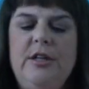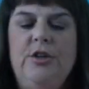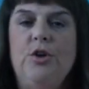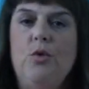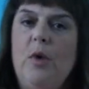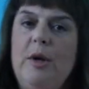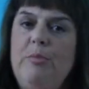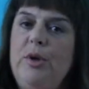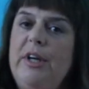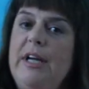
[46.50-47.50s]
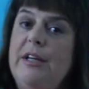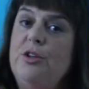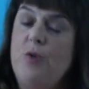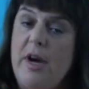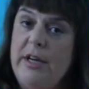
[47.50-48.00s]
You don't want to put it on
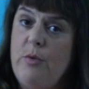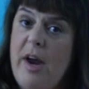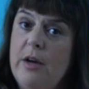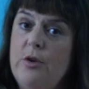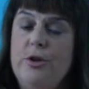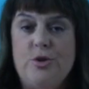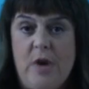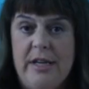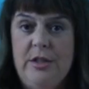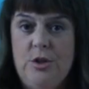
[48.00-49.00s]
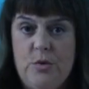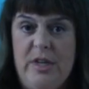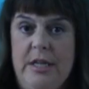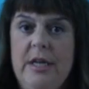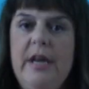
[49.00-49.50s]
a drying rack or a drying
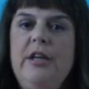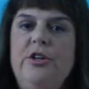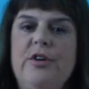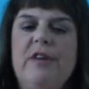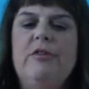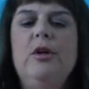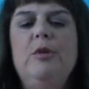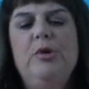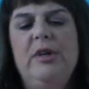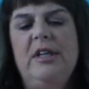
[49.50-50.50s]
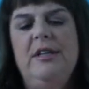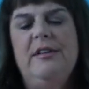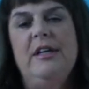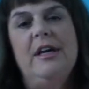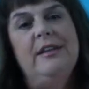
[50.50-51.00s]
tree. You're never going to put
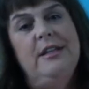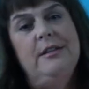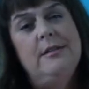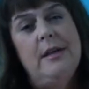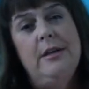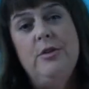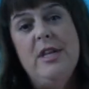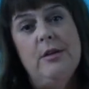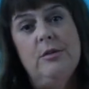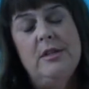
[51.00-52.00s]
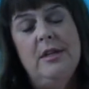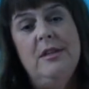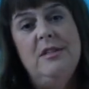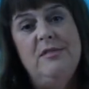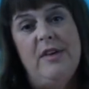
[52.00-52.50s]
anything on the inside or the outside
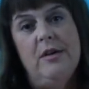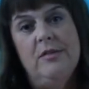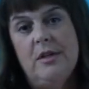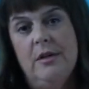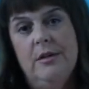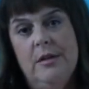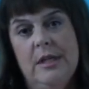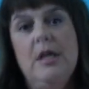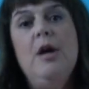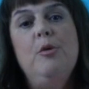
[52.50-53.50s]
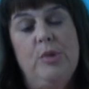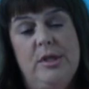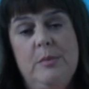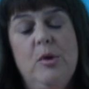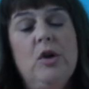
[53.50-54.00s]
of these valves other than
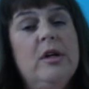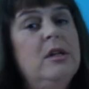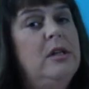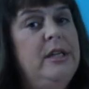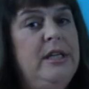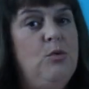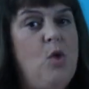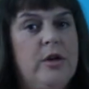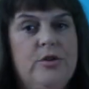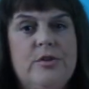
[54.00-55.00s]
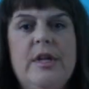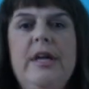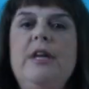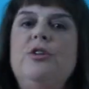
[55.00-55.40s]
breast milk and cleaning waters.